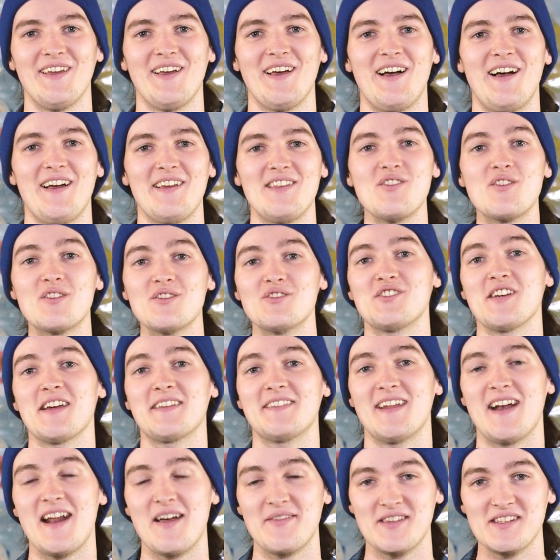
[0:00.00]
Uh, you can check
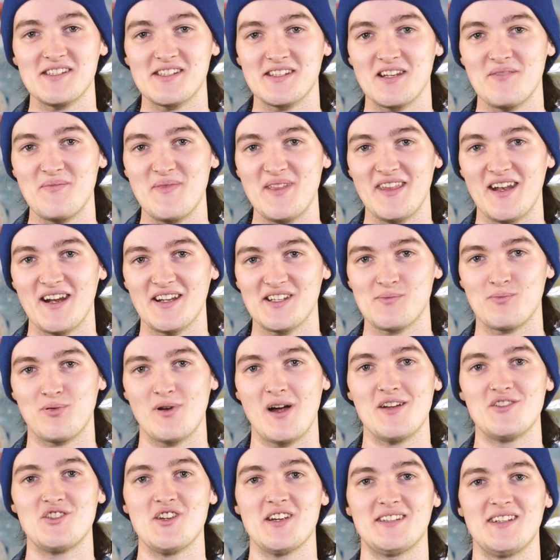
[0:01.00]
that out. This is going to be the next
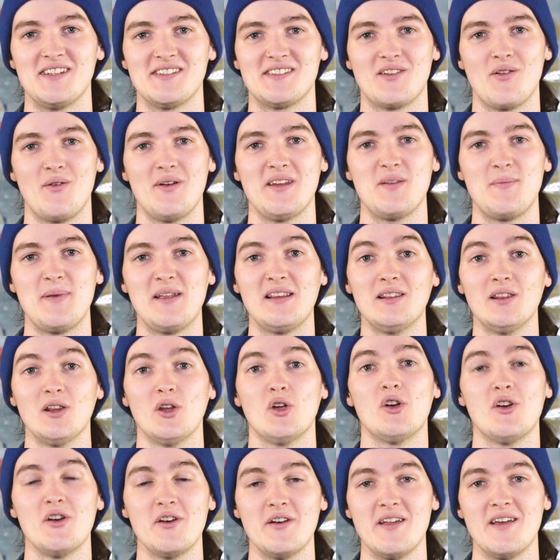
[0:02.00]
project. It's going to be
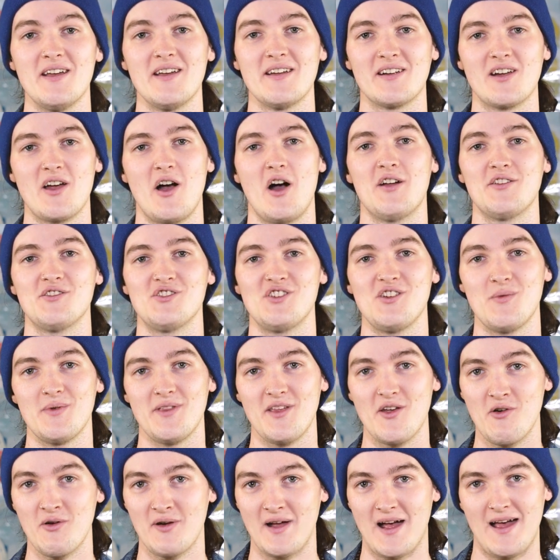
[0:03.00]
Learn Kanji with
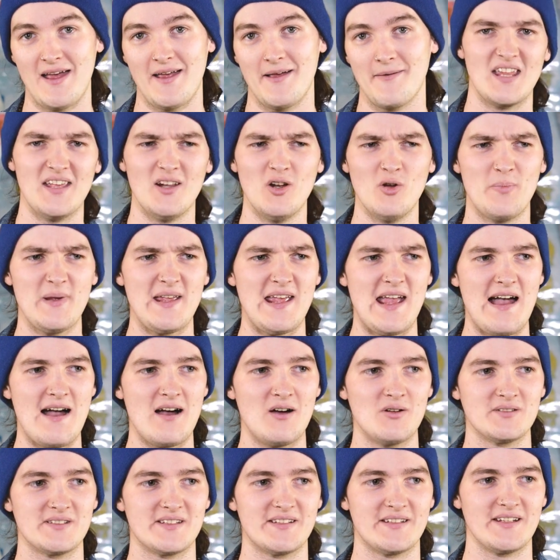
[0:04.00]
Yokai. It'll be
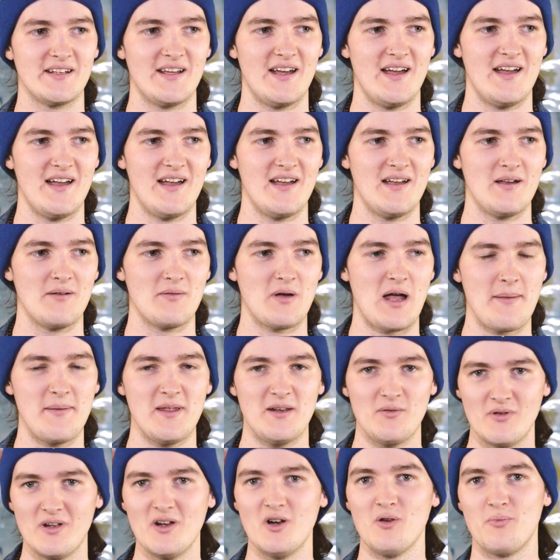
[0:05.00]
out, uh, I
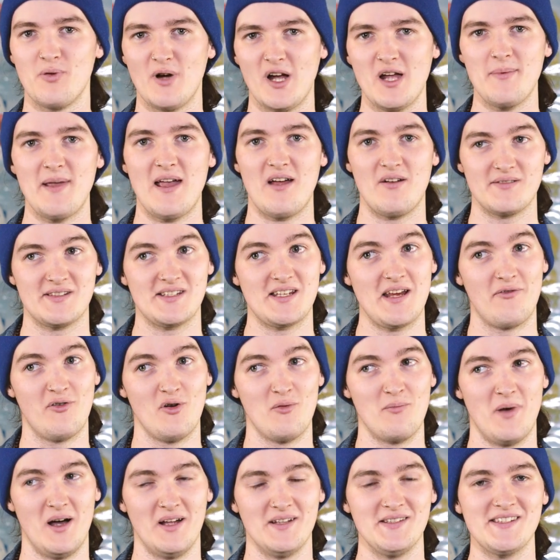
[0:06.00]
mean, it'll probably be out in several
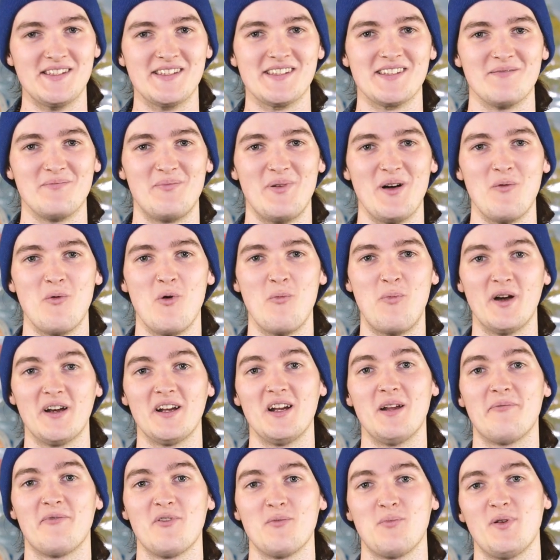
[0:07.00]
months, but we'll put it
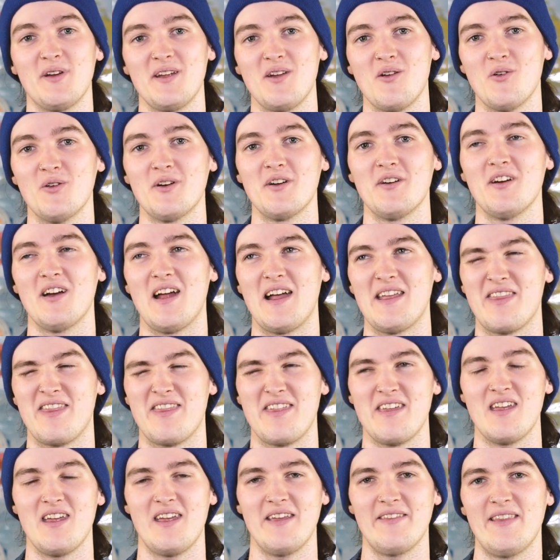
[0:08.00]
up for pre-order, I
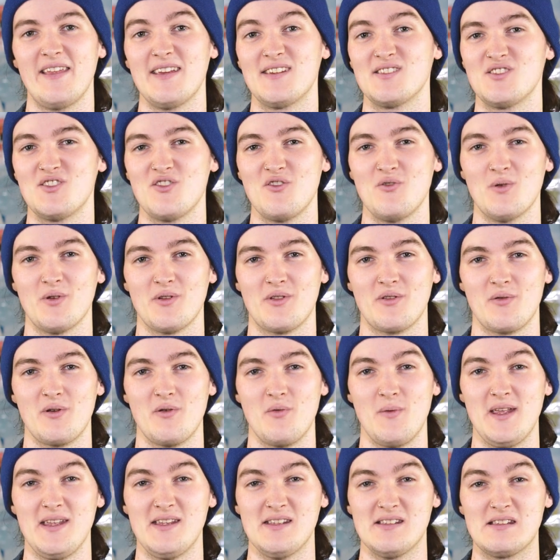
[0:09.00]
think, in like two or three
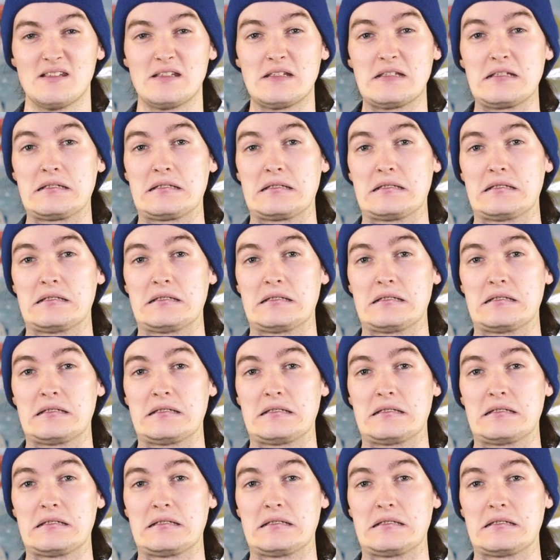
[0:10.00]
weeks.